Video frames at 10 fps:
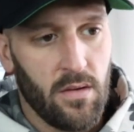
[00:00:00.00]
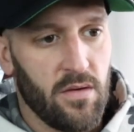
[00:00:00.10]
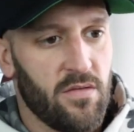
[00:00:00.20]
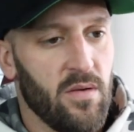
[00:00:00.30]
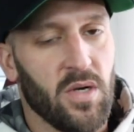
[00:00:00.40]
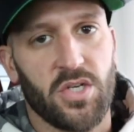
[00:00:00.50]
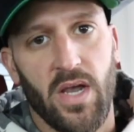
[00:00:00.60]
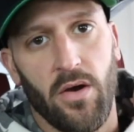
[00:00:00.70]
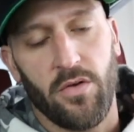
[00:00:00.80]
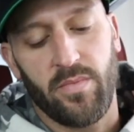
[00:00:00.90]
You see a bunch
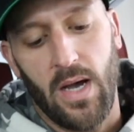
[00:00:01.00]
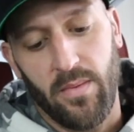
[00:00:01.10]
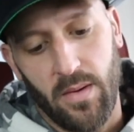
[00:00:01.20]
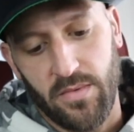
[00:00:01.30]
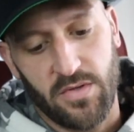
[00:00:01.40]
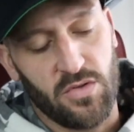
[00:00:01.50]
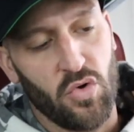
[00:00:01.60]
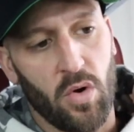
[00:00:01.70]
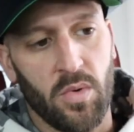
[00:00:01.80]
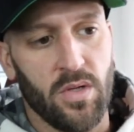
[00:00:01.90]
of errors pop up. This is
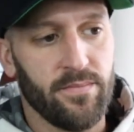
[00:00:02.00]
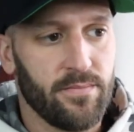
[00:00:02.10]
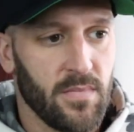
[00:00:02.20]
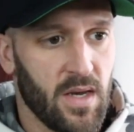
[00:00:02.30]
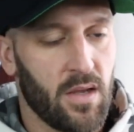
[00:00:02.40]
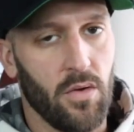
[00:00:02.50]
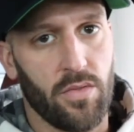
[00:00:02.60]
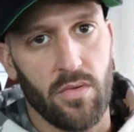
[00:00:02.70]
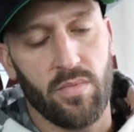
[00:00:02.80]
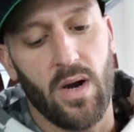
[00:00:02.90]
normal. Let it go
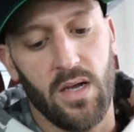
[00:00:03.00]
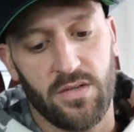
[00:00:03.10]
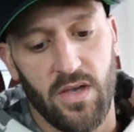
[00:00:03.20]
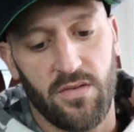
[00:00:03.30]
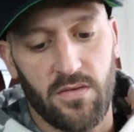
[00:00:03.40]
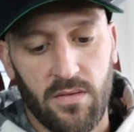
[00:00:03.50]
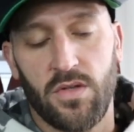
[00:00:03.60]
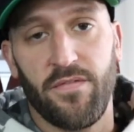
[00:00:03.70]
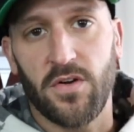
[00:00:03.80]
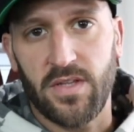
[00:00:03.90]
through the process.
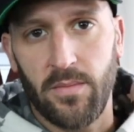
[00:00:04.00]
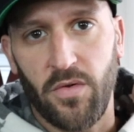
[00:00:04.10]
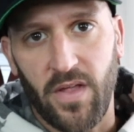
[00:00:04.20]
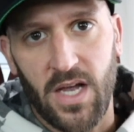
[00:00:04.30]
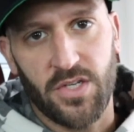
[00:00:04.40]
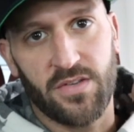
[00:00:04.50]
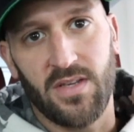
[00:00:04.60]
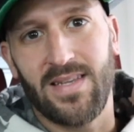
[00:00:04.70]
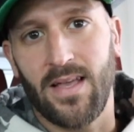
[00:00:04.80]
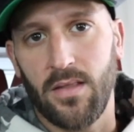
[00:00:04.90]
So the first time you flash, it's
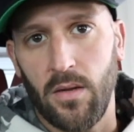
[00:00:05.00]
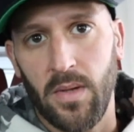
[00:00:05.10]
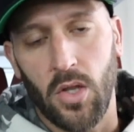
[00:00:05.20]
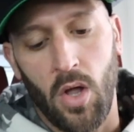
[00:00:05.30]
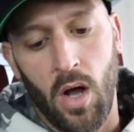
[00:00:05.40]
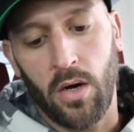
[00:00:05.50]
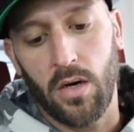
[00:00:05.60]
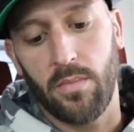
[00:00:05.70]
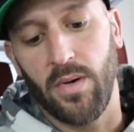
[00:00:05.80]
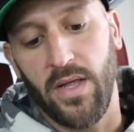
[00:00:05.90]
gonna take a little bit
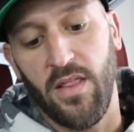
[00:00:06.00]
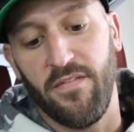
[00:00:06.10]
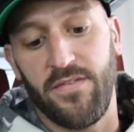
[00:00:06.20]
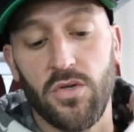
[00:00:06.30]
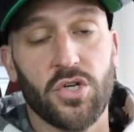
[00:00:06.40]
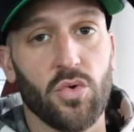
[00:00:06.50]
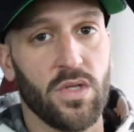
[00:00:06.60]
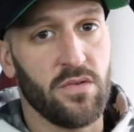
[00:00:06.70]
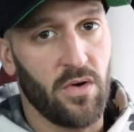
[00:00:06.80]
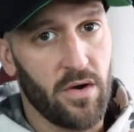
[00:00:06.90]
longer, but in the future,
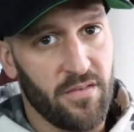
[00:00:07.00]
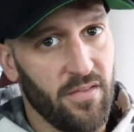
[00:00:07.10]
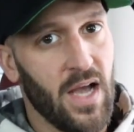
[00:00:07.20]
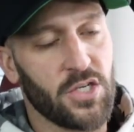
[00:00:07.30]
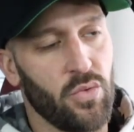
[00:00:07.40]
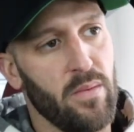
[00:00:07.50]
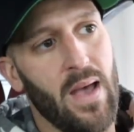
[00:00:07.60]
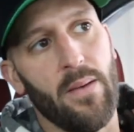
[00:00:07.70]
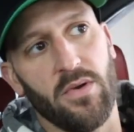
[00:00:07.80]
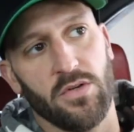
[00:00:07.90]
once you've already flashed one
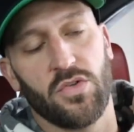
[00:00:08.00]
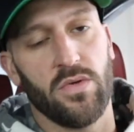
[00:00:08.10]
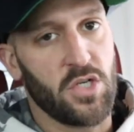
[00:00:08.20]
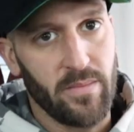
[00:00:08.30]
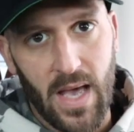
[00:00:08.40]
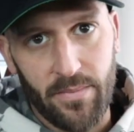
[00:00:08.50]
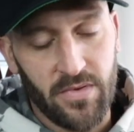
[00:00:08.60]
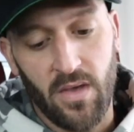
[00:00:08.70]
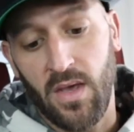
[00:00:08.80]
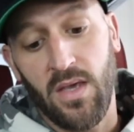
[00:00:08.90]
map and you're switching
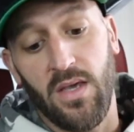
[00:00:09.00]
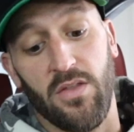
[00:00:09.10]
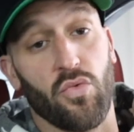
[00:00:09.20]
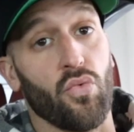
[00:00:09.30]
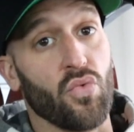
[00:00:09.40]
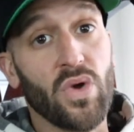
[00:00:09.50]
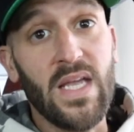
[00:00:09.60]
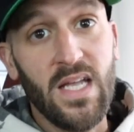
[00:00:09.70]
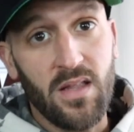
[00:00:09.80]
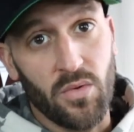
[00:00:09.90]
maps, it's
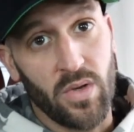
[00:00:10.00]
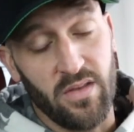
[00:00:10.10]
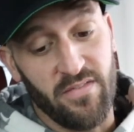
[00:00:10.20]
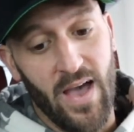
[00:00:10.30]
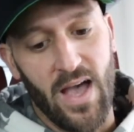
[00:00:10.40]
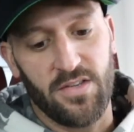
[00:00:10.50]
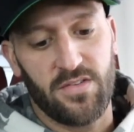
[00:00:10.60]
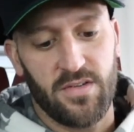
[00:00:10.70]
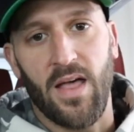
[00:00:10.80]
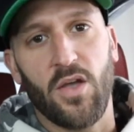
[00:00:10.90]
really, really
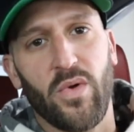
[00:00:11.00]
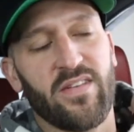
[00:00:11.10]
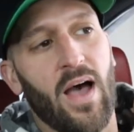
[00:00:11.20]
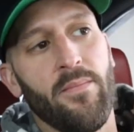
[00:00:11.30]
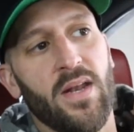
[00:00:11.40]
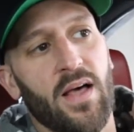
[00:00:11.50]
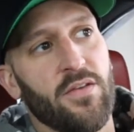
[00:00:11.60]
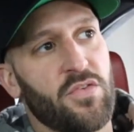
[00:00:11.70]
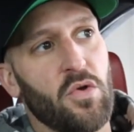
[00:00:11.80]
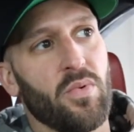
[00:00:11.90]
fast. I think we timed it on
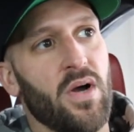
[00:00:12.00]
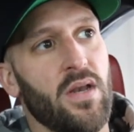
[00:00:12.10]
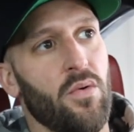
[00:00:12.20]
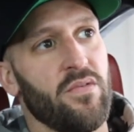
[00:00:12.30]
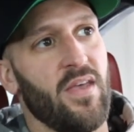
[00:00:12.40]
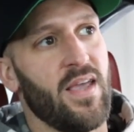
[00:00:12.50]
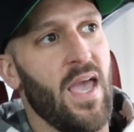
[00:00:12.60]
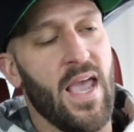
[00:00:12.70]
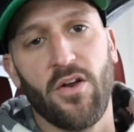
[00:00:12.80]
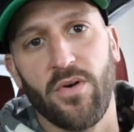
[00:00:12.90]
the Supra and it was like
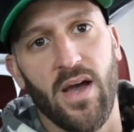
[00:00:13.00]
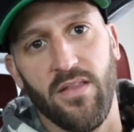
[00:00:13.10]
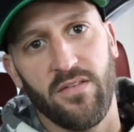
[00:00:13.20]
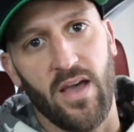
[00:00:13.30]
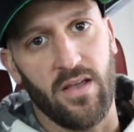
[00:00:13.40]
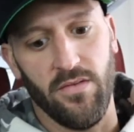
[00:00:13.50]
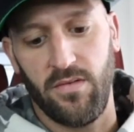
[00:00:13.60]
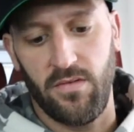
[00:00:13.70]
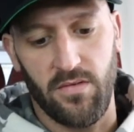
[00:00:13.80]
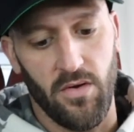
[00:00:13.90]
8 or 9
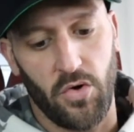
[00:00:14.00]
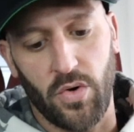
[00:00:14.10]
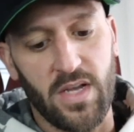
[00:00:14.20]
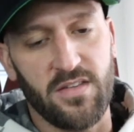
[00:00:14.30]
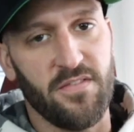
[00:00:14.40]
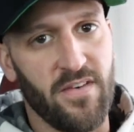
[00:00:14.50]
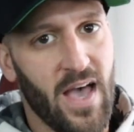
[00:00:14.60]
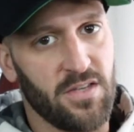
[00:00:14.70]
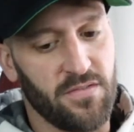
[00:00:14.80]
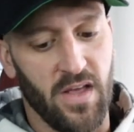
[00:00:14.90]
seconds. So crazy fast